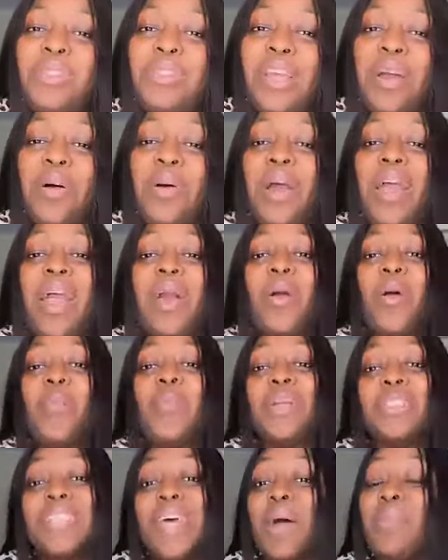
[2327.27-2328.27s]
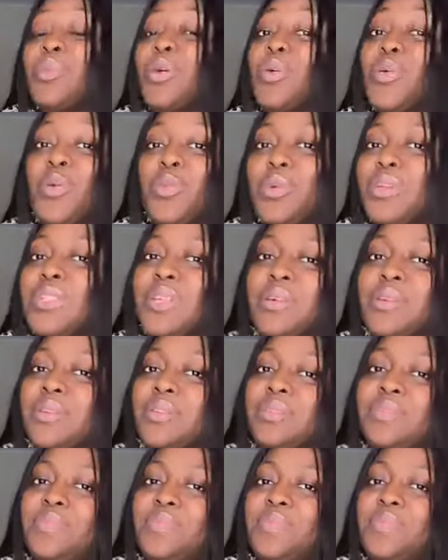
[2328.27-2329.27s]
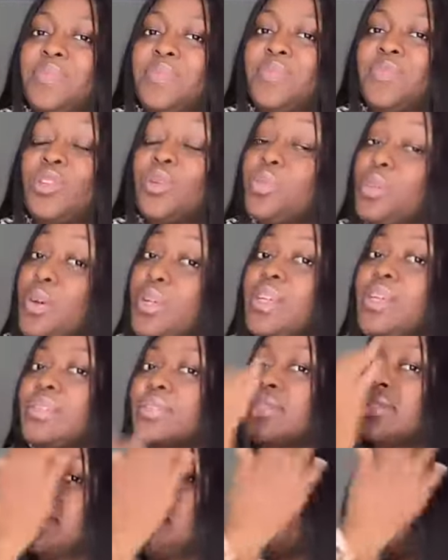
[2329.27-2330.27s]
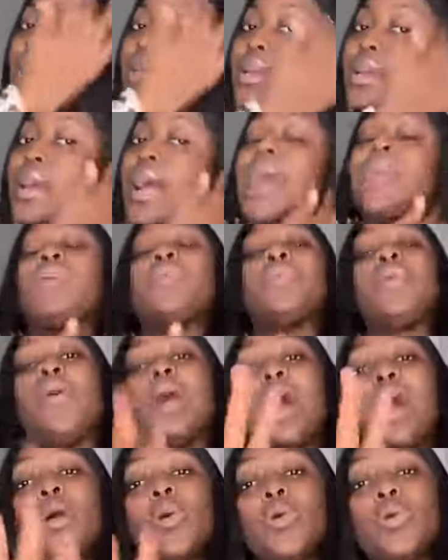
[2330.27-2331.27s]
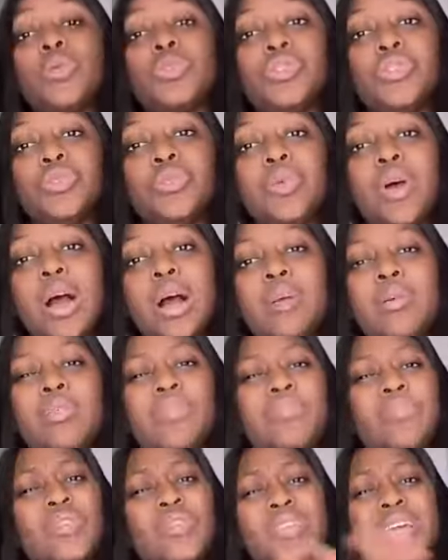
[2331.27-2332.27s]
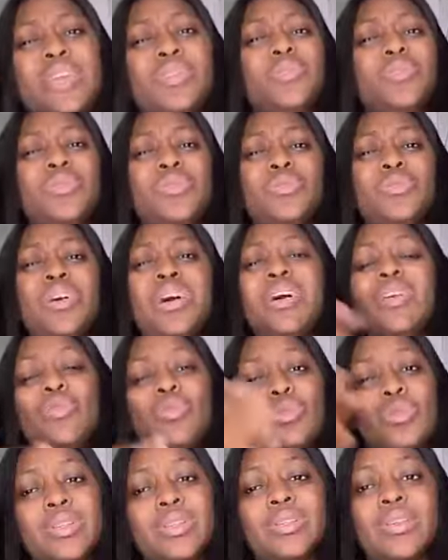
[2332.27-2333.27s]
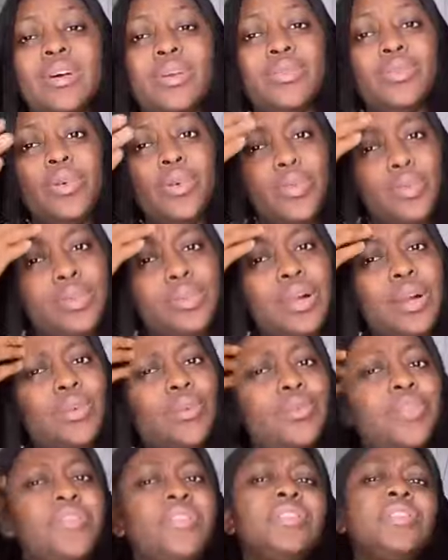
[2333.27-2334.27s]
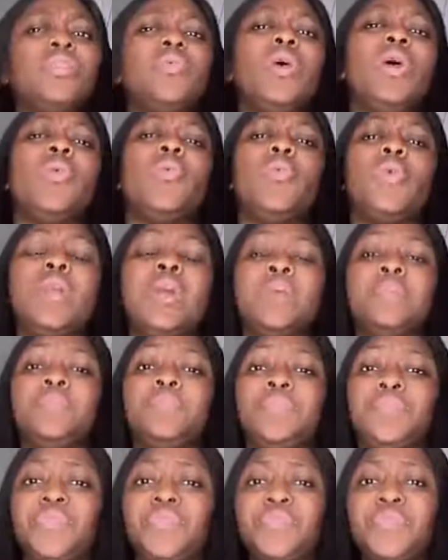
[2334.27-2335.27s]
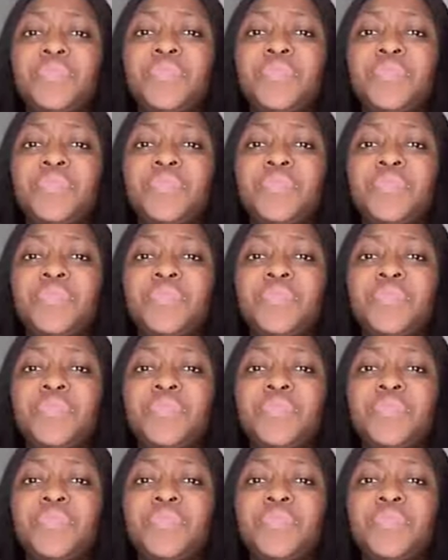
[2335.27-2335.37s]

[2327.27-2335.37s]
role model. Echo Bete, I'm your role model. To be honest, I don't know how old you are. Of course, I know you are old now. Your old cargo face where worn now.